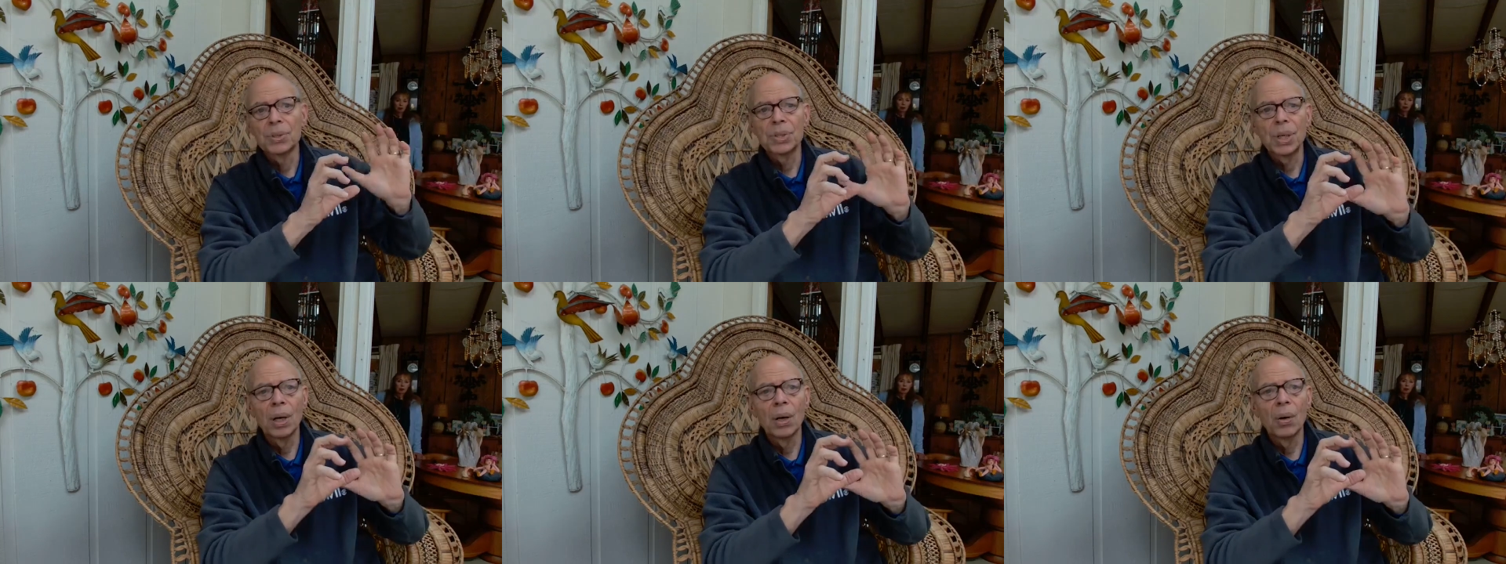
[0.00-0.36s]

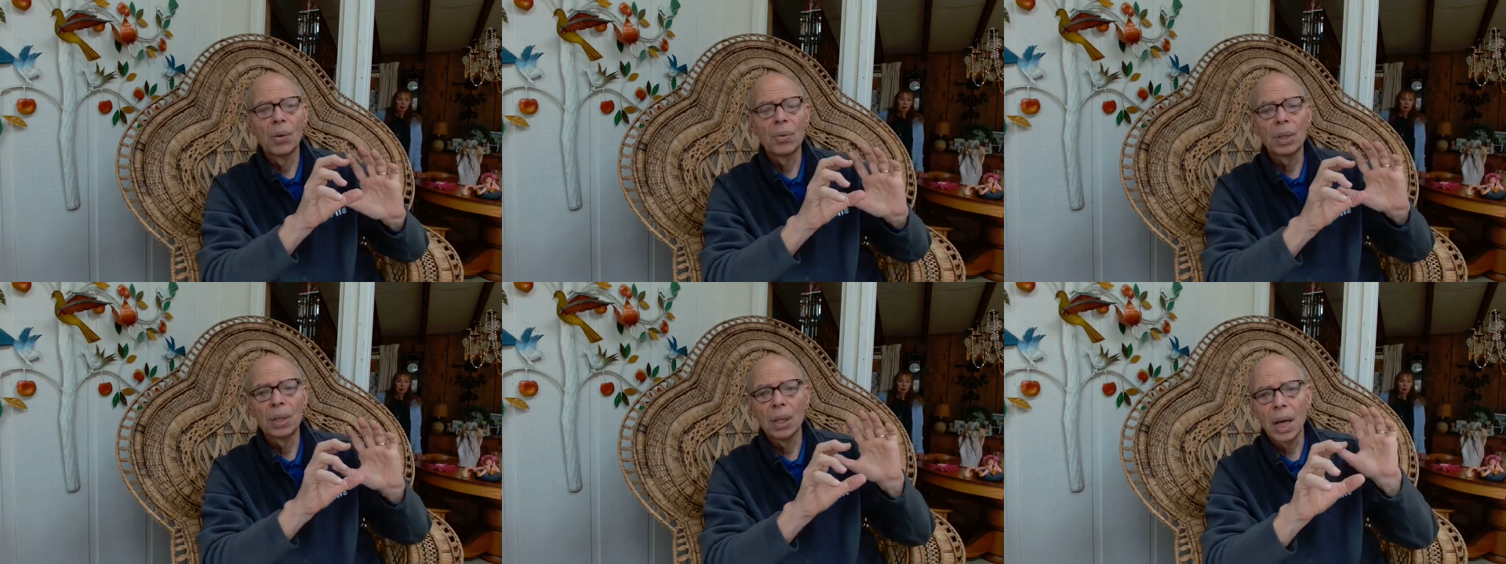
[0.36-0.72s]

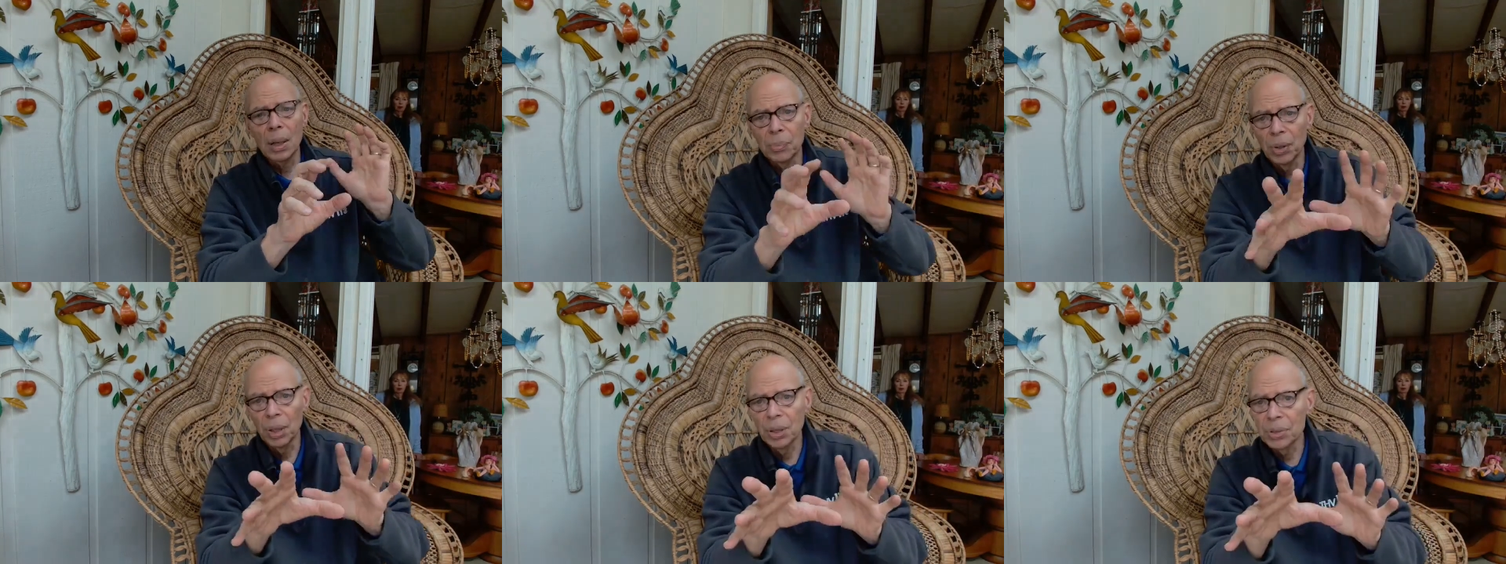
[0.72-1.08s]
So the
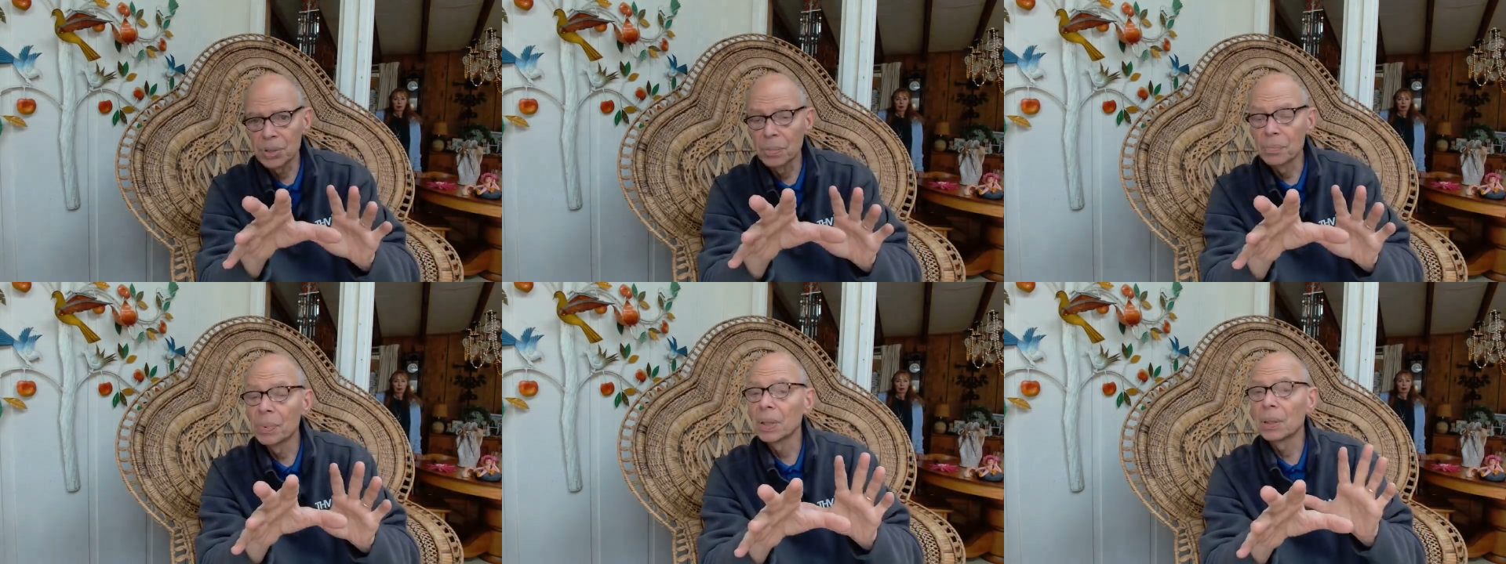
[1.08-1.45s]

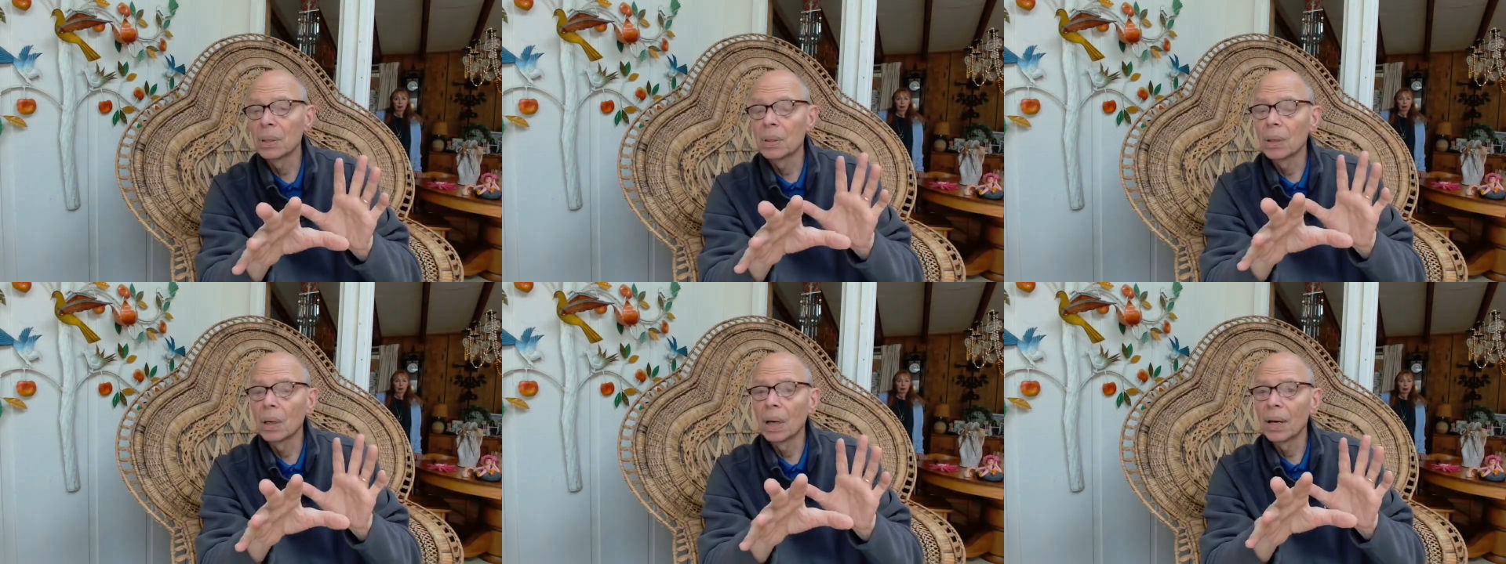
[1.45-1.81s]
libraries have been
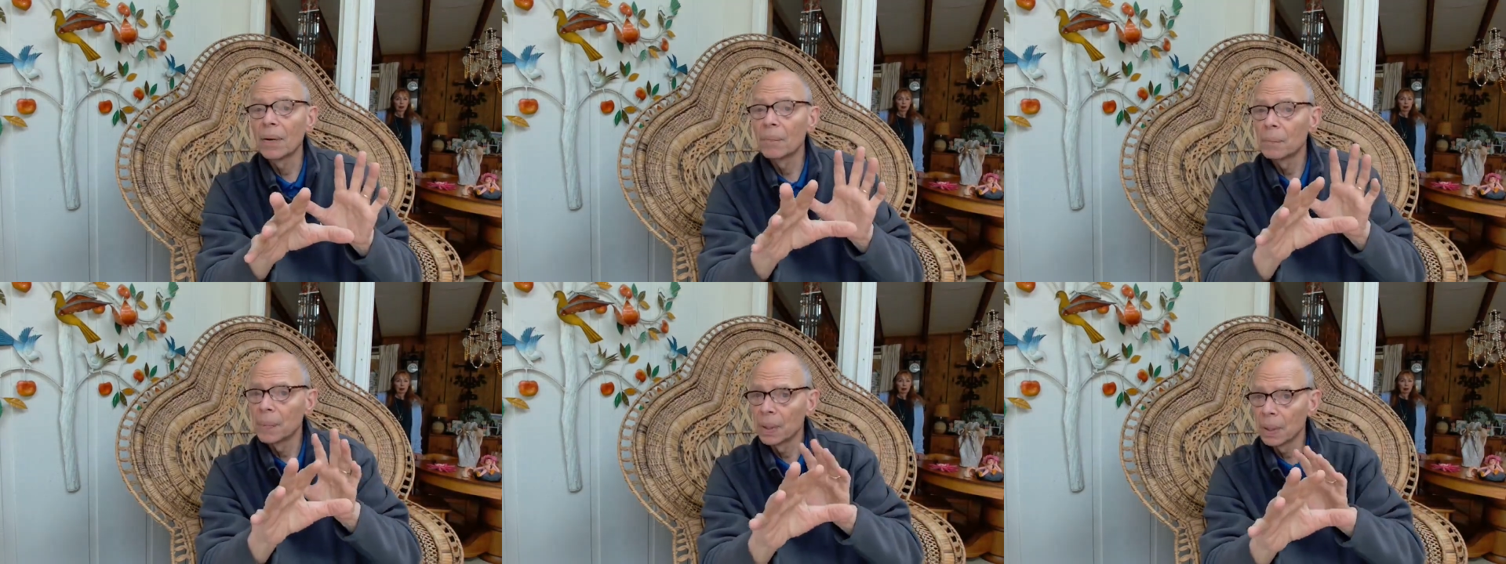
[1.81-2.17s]

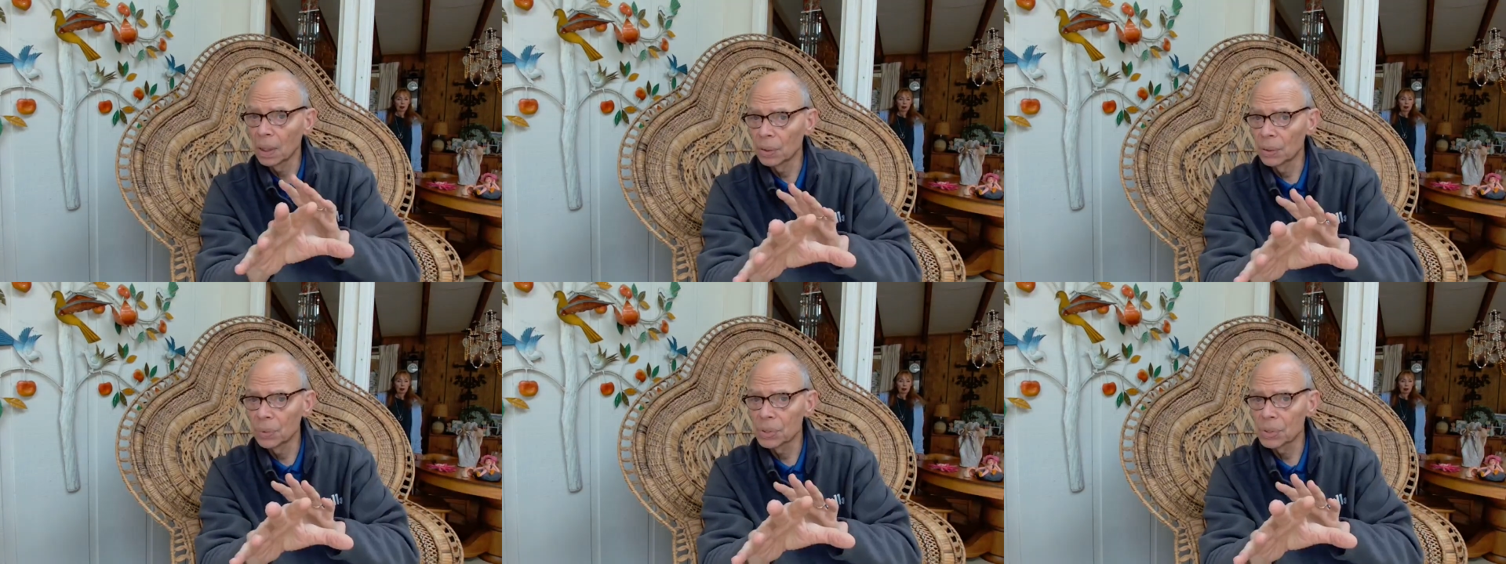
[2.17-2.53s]
have been
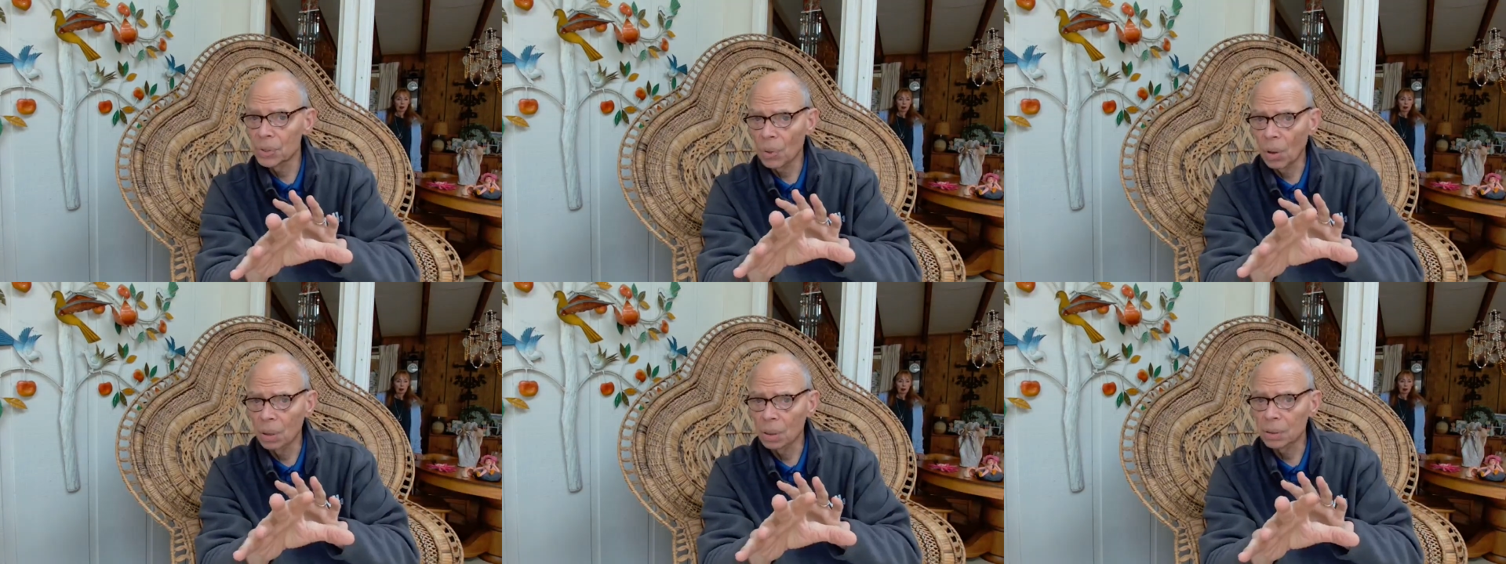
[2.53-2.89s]
under
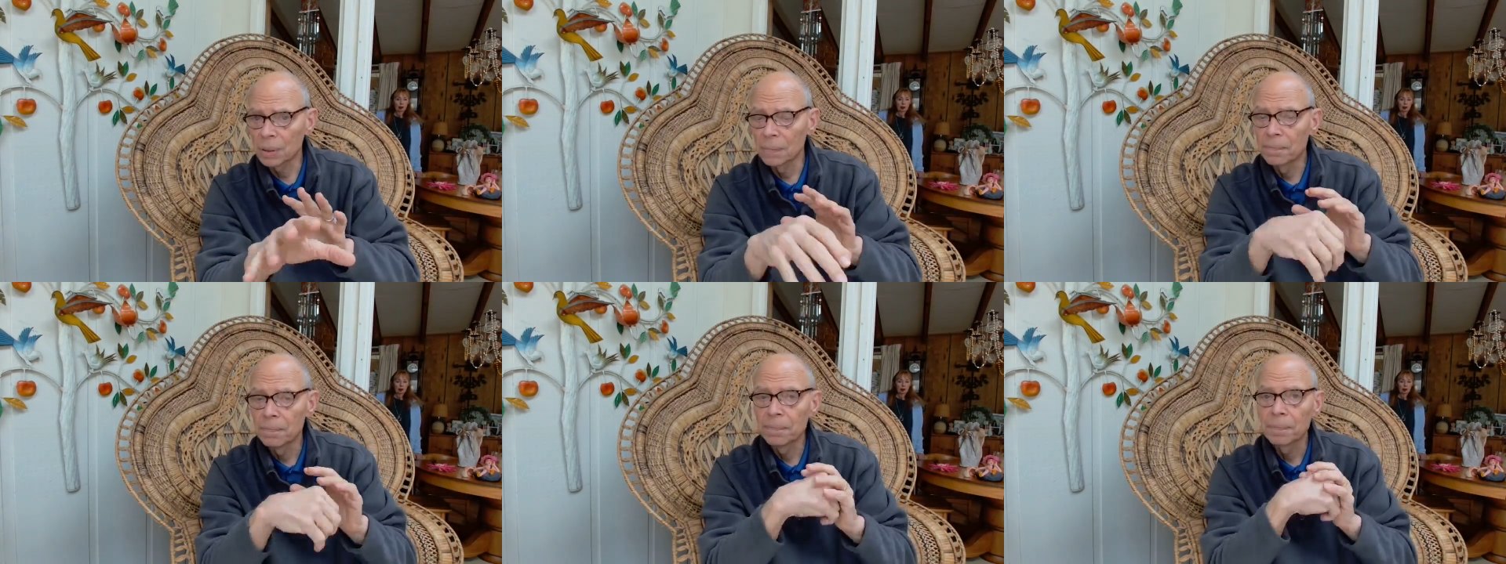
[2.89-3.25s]
assault,